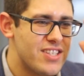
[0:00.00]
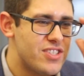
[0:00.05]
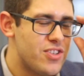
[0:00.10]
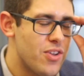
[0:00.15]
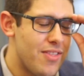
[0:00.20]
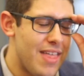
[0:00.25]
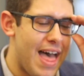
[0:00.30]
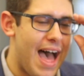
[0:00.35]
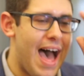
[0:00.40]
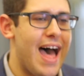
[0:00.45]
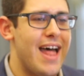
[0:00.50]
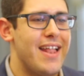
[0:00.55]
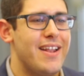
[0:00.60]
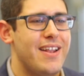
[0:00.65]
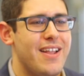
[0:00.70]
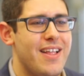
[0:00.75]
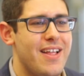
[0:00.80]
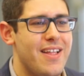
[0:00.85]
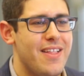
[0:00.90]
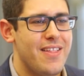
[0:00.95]
so
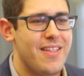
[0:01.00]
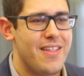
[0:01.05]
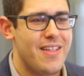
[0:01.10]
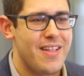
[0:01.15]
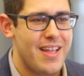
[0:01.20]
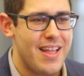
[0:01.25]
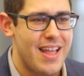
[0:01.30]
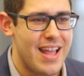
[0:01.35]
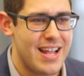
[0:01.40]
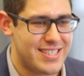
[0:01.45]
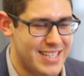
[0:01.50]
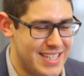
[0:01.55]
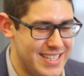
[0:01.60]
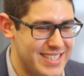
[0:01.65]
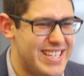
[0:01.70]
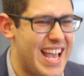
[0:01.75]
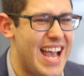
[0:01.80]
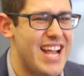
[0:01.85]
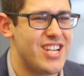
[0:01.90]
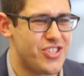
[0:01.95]
that it's
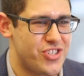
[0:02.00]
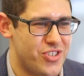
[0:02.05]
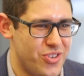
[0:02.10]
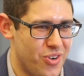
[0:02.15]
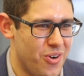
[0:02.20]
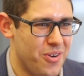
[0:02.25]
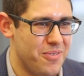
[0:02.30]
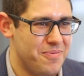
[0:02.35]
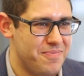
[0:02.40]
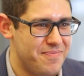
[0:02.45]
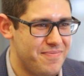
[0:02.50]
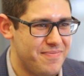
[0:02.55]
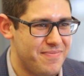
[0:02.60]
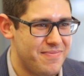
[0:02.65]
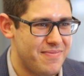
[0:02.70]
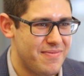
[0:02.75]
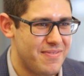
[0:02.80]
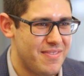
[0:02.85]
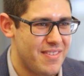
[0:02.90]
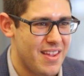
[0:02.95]
intentional.
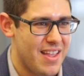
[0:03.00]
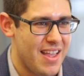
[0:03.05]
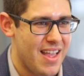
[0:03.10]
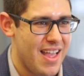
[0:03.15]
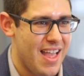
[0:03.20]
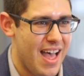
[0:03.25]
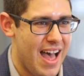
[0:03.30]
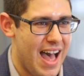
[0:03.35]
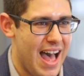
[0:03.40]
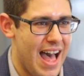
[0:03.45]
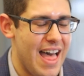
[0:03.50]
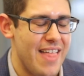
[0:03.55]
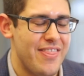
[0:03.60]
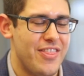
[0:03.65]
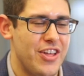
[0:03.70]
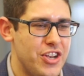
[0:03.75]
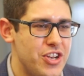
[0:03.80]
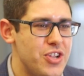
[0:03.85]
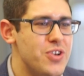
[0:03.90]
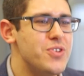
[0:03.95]

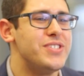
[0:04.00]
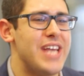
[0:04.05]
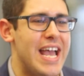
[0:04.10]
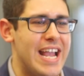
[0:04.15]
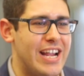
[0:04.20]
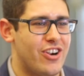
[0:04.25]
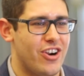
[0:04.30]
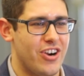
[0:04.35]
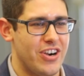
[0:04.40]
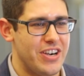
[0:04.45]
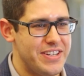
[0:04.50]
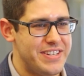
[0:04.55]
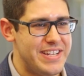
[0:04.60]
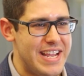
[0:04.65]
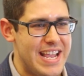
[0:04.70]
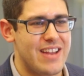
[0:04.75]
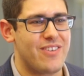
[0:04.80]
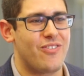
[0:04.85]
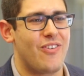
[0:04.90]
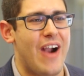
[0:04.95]
The news anchor,
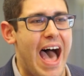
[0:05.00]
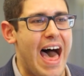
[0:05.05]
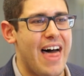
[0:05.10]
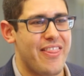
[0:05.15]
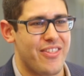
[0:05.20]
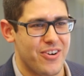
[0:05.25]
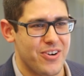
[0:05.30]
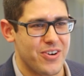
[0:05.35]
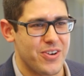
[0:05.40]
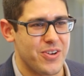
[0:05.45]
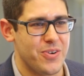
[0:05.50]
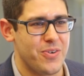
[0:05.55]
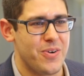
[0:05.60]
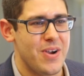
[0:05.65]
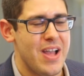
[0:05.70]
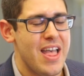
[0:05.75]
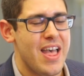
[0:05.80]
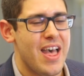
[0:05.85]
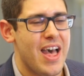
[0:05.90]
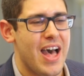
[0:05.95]
Dan Rather,
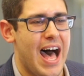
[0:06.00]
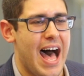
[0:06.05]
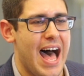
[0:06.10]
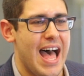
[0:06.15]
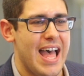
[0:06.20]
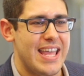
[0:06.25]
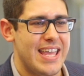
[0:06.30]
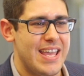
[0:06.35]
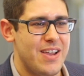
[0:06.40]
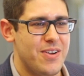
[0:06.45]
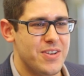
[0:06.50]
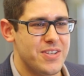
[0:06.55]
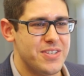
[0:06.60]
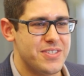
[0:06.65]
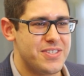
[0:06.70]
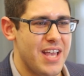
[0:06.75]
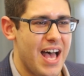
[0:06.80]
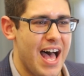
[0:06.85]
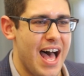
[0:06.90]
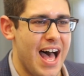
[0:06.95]
who he
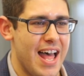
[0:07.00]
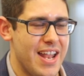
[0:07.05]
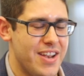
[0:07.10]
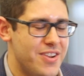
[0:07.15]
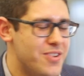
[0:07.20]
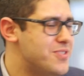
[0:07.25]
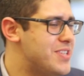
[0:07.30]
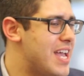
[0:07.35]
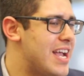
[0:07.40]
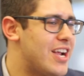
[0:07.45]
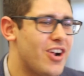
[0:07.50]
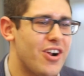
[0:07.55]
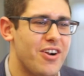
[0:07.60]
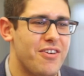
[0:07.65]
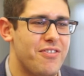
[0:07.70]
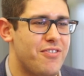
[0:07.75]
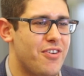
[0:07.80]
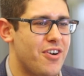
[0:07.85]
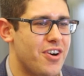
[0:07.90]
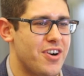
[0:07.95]
was a news
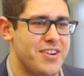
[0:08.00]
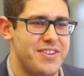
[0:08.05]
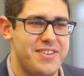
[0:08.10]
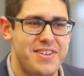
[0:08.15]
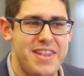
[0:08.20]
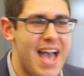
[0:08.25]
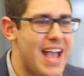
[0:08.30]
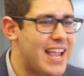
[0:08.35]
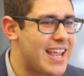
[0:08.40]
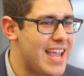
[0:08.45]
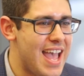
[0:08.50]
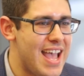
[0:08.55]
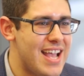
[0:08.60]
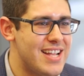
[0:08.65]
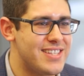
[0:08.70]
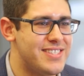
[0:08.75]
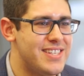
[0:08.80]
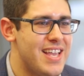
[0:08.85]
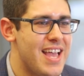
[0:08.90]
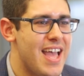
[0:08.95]
anchor for
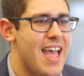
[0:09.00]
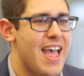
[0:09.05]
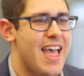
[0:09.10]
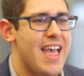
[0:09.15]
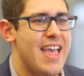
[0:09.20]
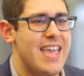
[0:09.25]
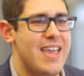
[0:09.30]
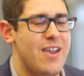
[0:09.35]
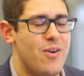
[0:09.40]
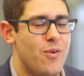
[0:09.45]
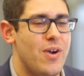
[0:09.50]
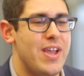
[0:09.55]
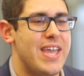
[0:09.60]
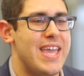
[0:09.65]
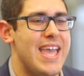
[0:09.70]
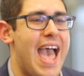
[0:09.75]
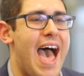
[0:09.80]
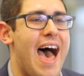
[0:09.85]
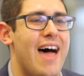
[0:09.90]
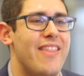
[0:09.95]
decades,
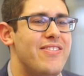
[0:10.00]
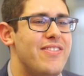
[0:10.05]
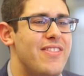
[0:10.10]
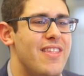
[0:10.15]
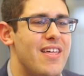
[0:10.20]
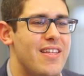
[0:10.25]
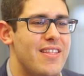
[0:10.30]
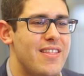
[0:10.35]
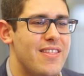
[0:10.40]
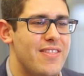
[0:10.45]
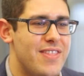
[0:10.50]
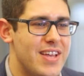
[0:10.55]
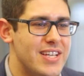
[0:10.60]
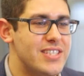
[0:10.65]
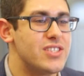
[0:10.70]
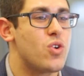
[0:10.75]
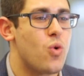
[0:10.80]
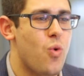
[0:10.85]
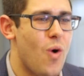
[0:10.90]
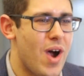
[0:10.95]
he had
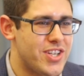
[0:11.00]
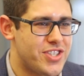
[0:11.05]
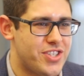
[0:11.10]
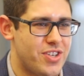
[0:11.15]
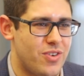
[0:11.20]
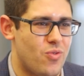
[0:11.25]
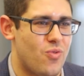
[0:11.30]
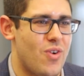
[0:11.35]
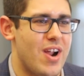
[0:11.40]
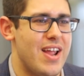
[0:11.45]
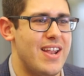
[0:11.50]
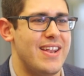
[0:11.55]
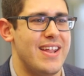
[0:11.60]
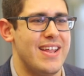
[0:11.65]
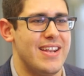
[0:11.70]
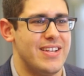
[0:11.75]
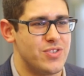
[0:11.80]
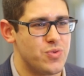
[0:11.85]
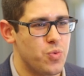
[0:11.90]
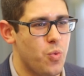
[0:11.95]
this question written
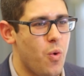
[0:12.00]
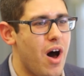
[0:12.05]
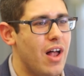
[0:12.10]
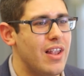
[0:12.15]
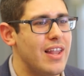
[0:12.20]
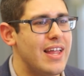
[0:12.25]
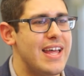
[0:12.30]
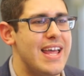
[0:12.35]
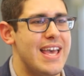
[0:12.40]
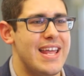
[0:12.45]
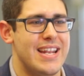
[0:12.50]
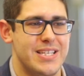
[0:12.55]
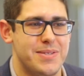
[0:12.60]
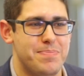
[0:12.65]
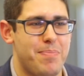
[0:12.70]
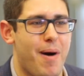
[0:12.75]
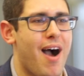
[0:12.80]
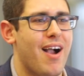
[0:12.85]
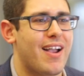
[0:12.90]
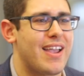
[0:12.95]
in his wallet, in his
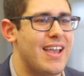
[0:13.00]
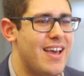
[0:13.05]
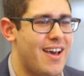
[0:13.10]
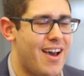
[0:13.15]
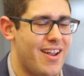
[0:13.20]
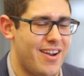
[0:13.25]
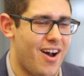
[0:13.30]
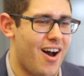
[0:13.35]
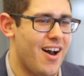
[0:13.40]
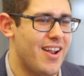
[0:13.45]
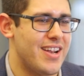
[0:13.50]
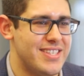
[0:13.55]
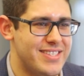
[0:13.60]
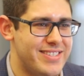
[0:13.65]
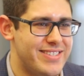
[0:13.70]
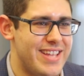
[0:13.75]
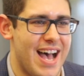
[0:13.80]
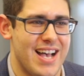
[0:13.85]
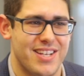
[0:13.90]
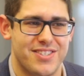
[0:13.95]
pocket, on
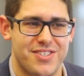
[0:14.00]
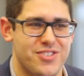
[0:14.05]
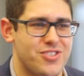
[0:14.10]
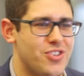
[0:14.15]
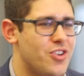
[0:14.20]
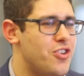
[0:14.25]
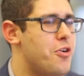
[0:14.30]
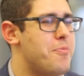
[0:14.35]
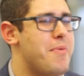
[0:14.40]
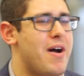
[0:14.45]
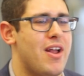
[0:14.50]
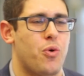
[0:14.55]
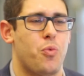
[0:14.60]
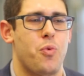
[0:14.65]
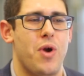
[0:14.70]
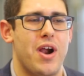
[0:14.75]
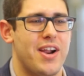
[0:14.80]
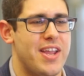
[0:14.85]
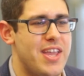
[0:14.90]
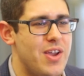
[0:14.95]
his desk. So no matter
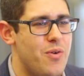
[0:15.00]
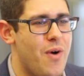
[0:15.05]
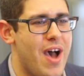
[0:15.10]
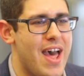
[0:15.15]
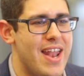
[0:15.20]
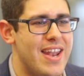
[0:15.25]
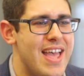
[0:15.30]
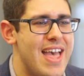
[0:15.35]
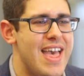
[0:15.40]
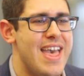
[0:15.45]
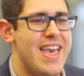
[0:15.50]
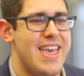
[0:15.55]
where he went,